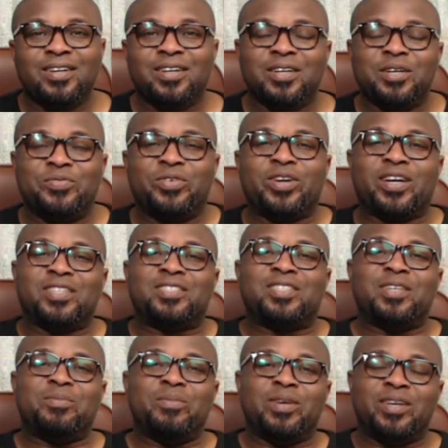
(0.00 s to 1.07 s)
If you can
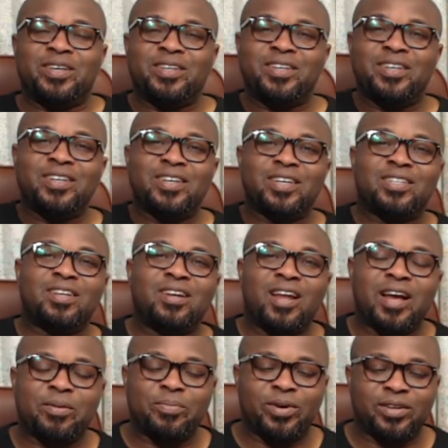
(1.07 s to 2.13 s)
see me, hit the
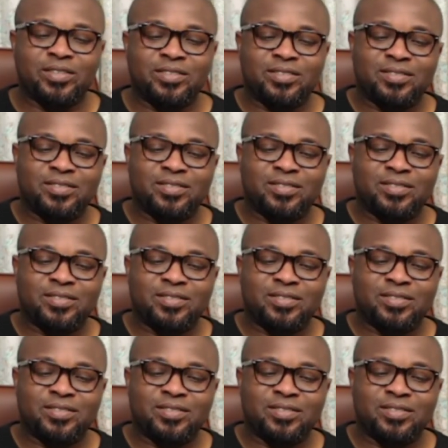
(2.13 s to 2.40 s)
like button.